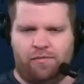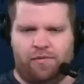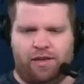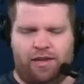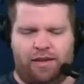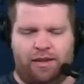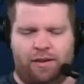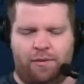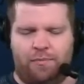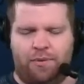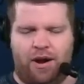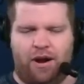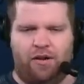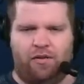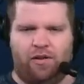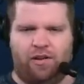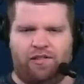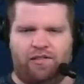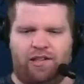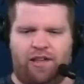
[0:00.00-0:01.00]
he
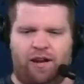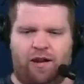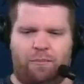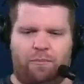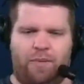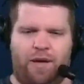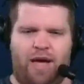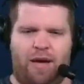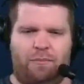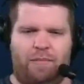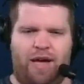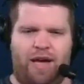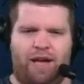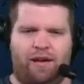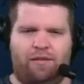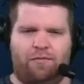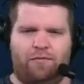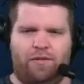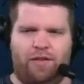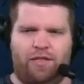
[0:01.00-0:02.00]
apparently said on Pat
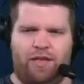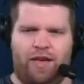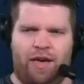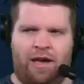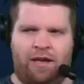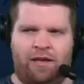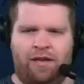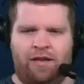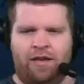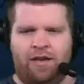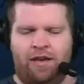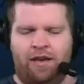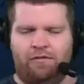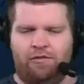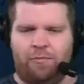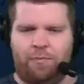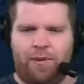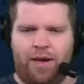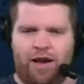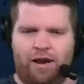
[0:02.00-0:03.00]
McAfee that if
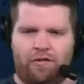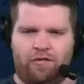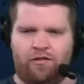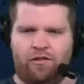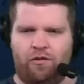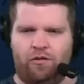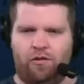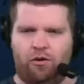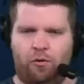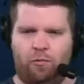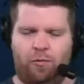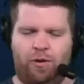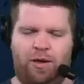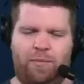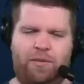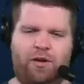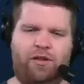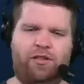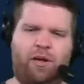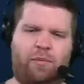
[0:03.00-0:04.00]
the Packers go into a
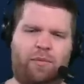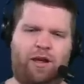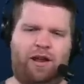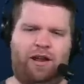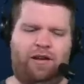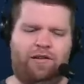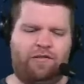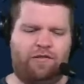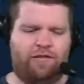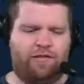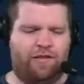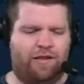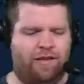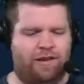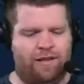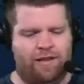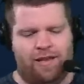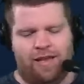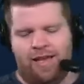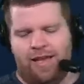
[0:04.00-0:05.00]
rebuild, I'm not
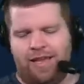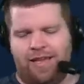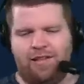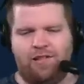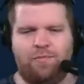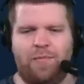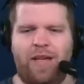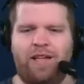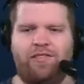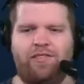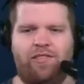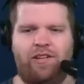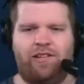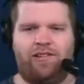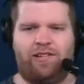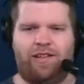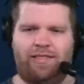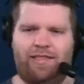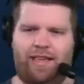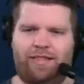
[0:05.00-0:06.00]
interested. He's basically
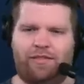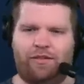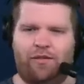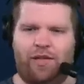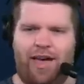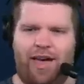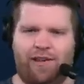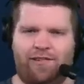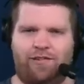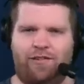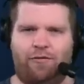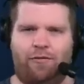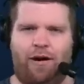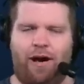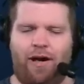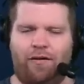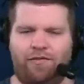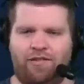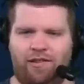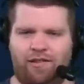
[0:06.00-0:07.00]
said that the last two
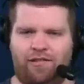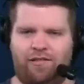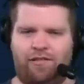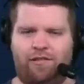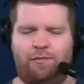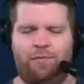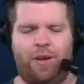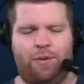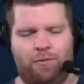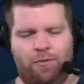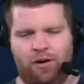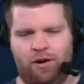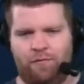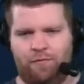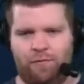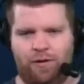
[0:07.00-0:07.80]
offseasons. People are going to